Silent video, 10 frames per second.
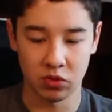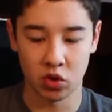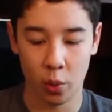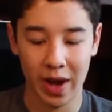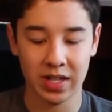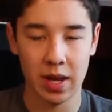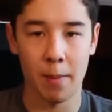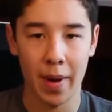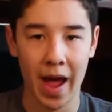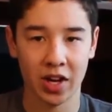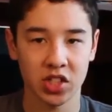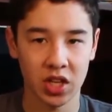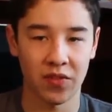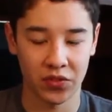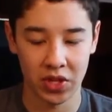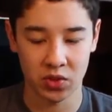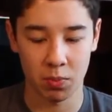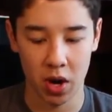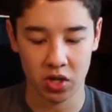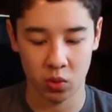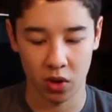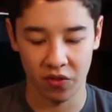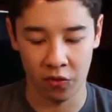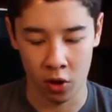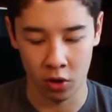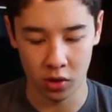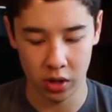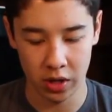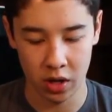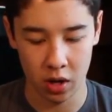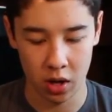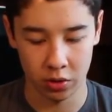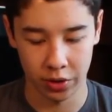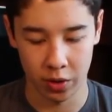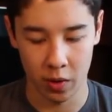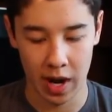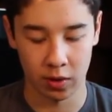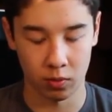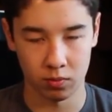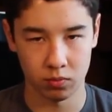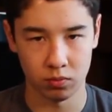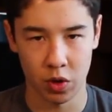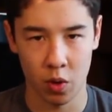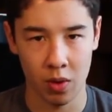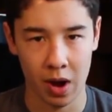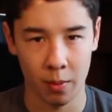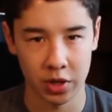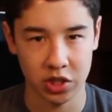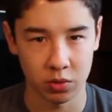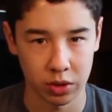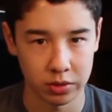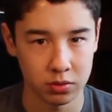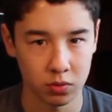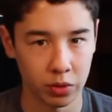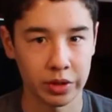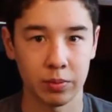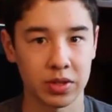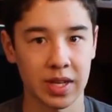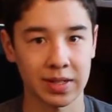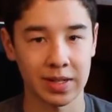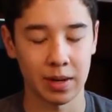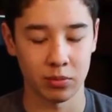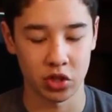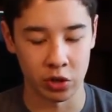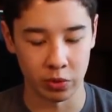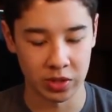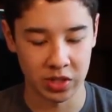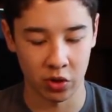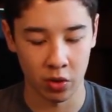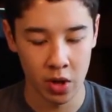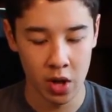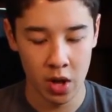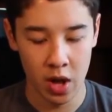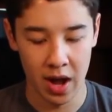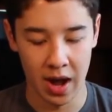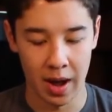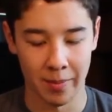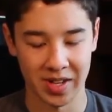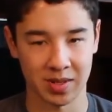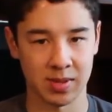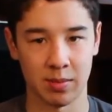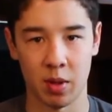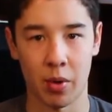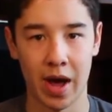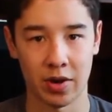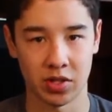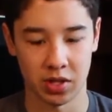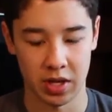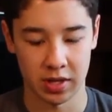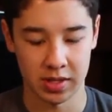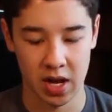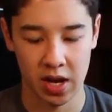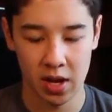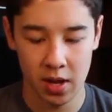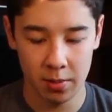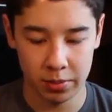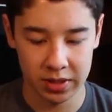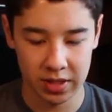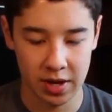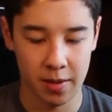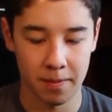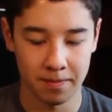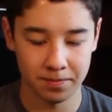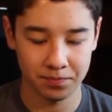direct impact if this box were to fall, although I don't know how much it would really protect it. I'm sure it would still mess up some of the platters on the inside. But the